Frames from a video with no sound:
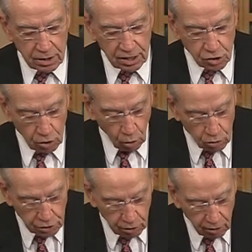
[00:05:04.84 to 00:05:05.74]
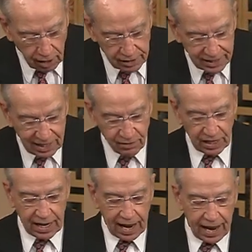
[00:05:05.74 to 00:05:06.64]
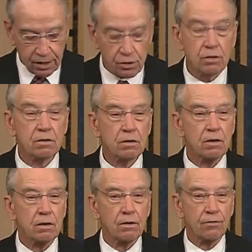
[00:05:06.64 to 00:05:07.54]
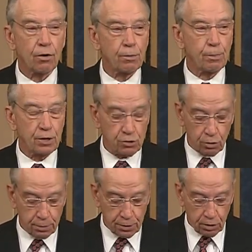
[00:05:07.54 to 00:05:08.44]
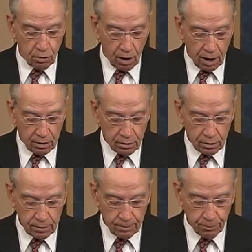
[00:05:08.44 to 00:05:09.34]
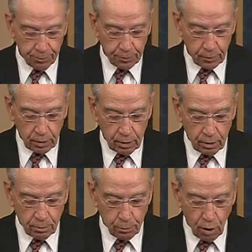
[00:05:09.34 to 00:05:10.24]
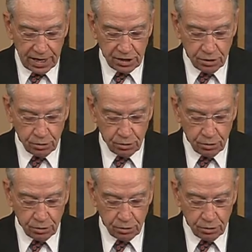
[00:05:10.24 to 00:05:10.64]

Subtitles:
disclosure on TV ads for prescription drugs. Price